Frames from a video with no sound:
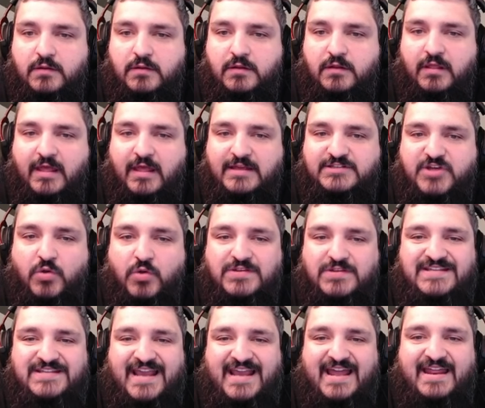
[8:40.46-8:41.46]
I don't
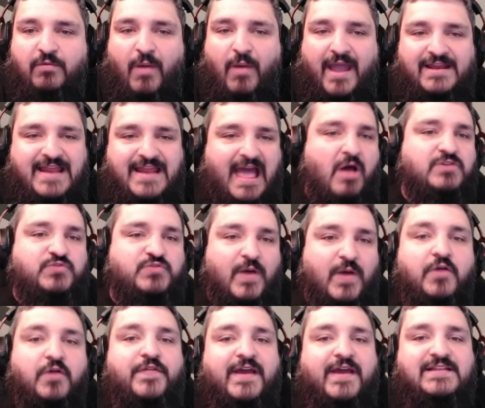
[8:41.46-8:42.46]
see any right now, so I
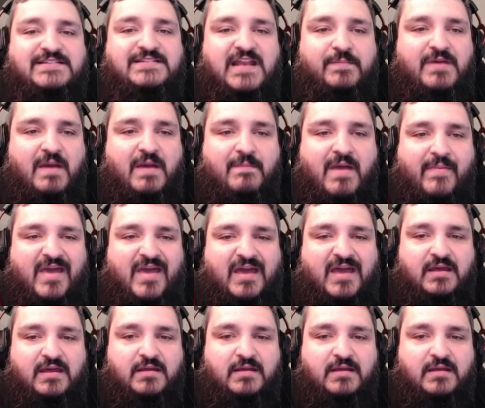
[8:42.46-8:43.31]
don't think it's going to be a mimic.